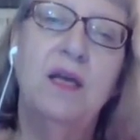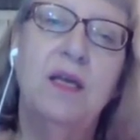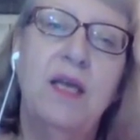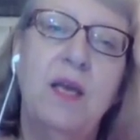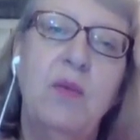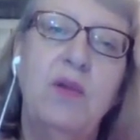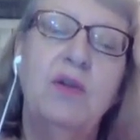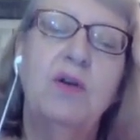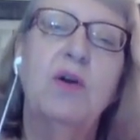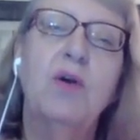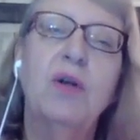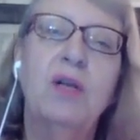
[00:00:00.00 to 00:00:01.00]
keeping your
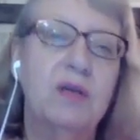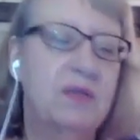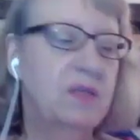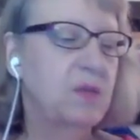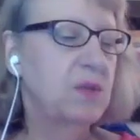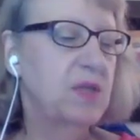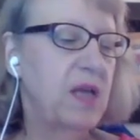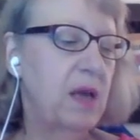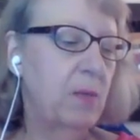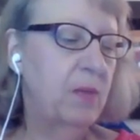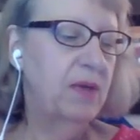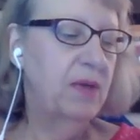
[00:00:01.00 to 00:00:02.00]
current customers
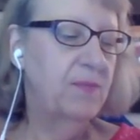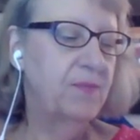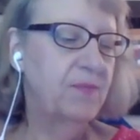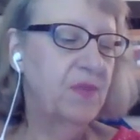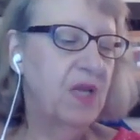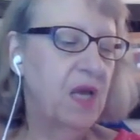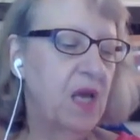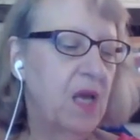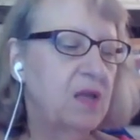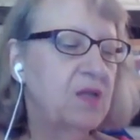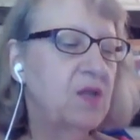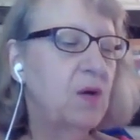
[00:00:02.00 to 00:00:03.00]
happy.
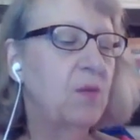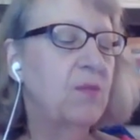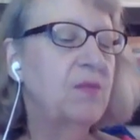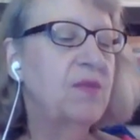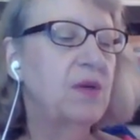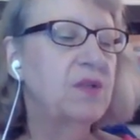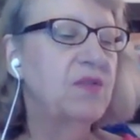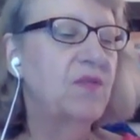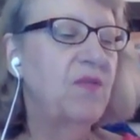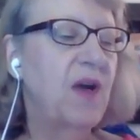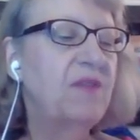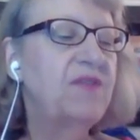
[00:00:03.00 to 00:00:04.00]
So there's
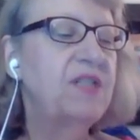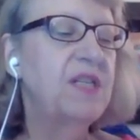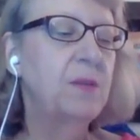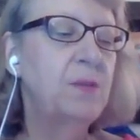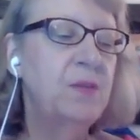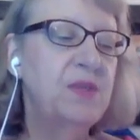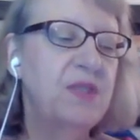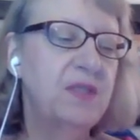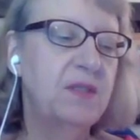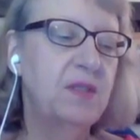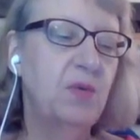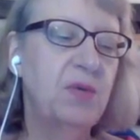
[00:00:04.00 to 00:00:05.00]
5
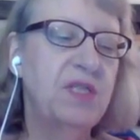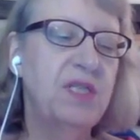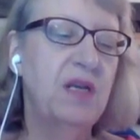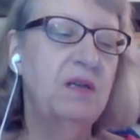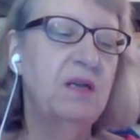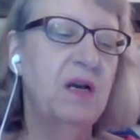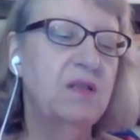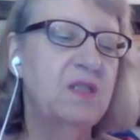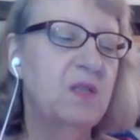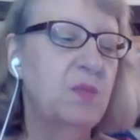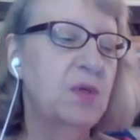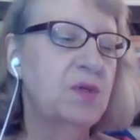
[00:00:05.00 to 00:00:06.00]
tips to retain
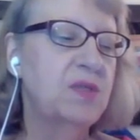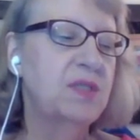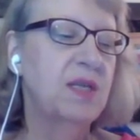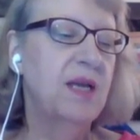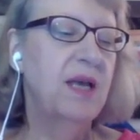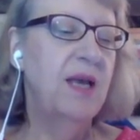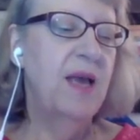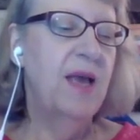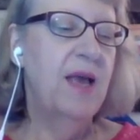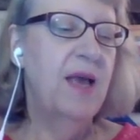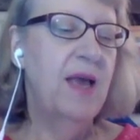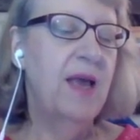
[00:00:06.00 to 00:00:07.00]
customers
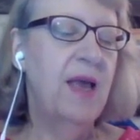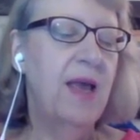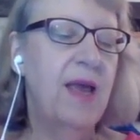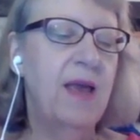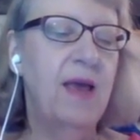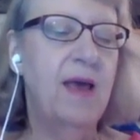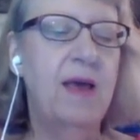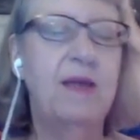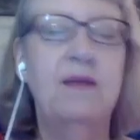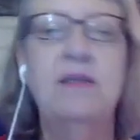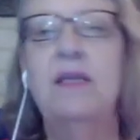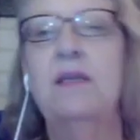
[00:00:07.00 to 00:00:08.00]

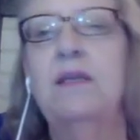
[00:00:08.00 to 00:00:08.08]
and